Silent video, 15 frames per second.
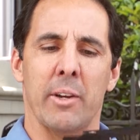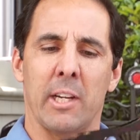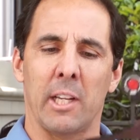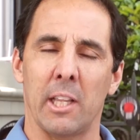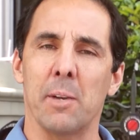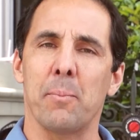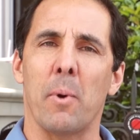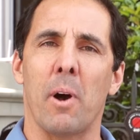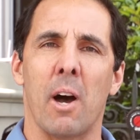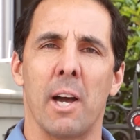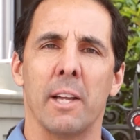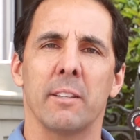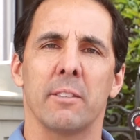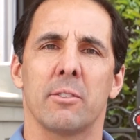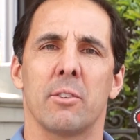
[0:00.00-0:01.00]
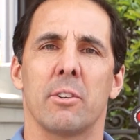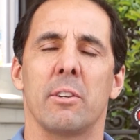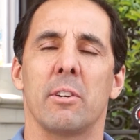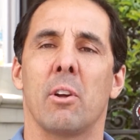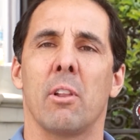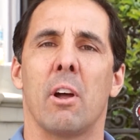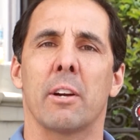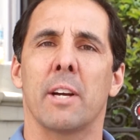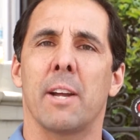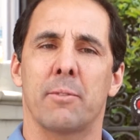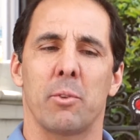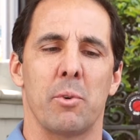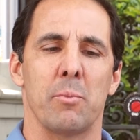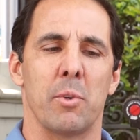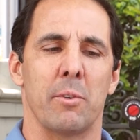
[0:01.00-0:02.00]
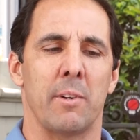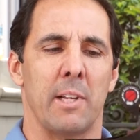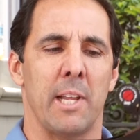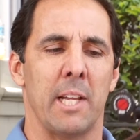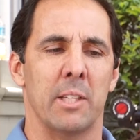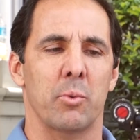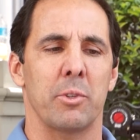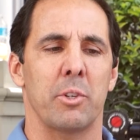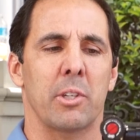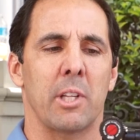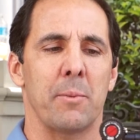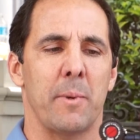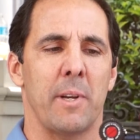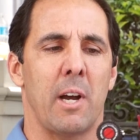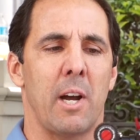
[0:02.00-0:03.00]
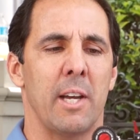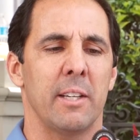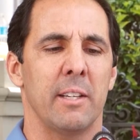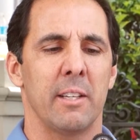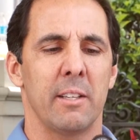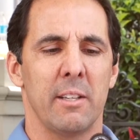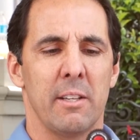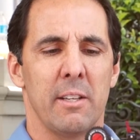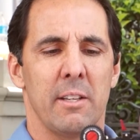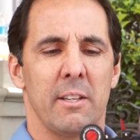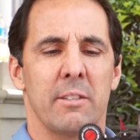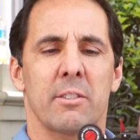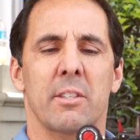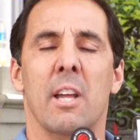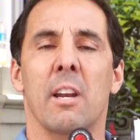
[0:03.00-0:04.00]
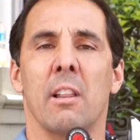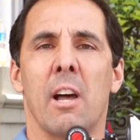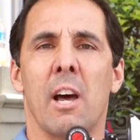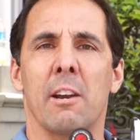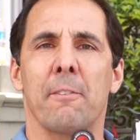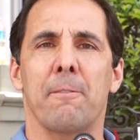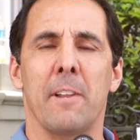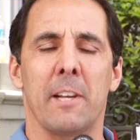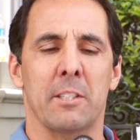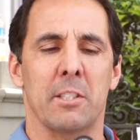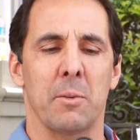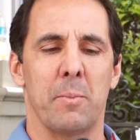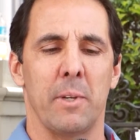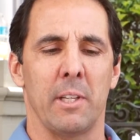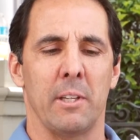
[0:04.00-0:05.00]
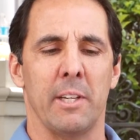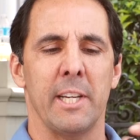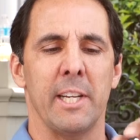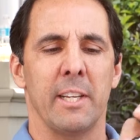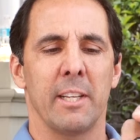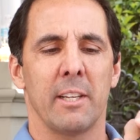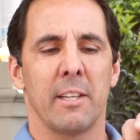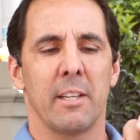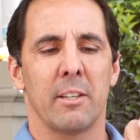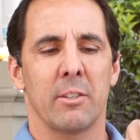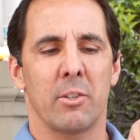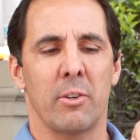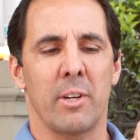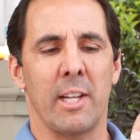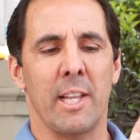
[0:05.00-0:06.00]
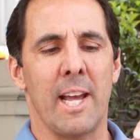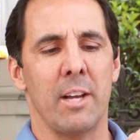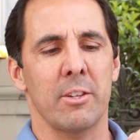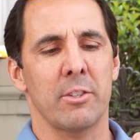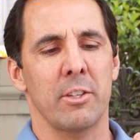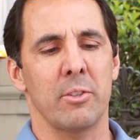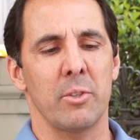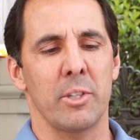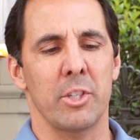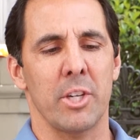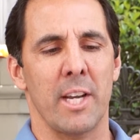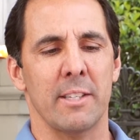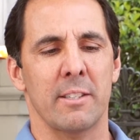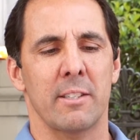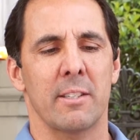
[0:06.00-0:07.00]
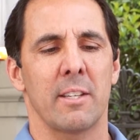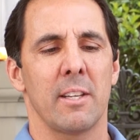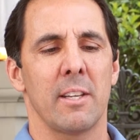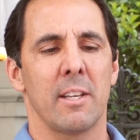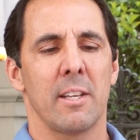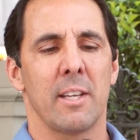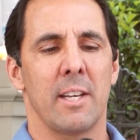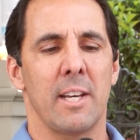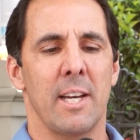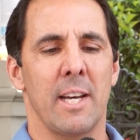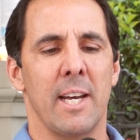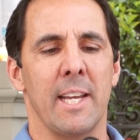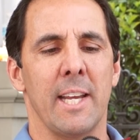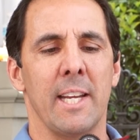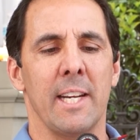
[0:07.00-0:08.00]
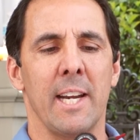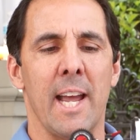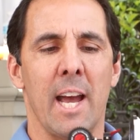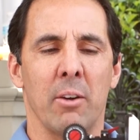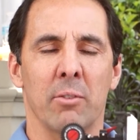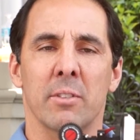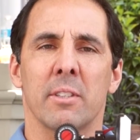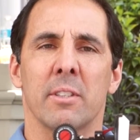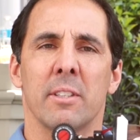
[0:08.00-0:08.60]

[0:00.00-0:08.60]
and clip on, so you no longer have to remove your lens when you clip it on. It's got a lot of flexibility, so it allows you to adjust uh, in and out